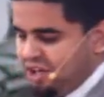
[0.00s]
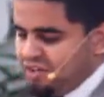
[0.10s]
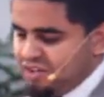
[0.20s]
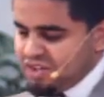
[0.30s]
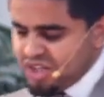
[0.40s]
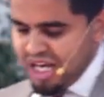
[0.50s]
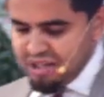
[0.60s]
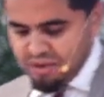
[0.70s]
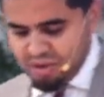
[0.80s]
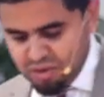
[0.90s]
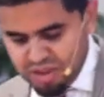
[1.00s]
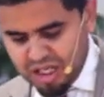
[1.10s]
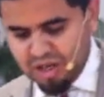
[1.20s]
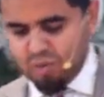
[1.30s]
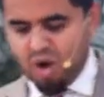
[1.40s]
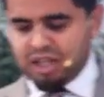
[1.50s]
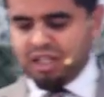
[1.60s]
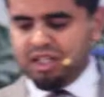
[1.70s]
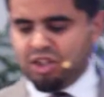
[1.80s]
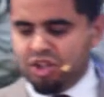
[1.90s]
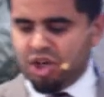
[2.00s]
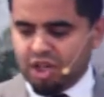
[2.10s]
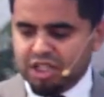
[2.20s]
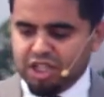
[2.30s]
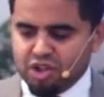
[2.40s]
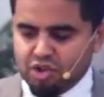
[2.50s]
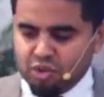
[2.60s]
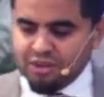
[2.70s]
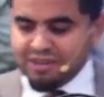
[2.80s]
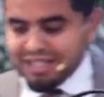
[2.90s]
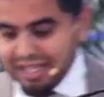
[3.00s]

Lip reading: they heard the sound of the Lord God walking in the garden in the cool of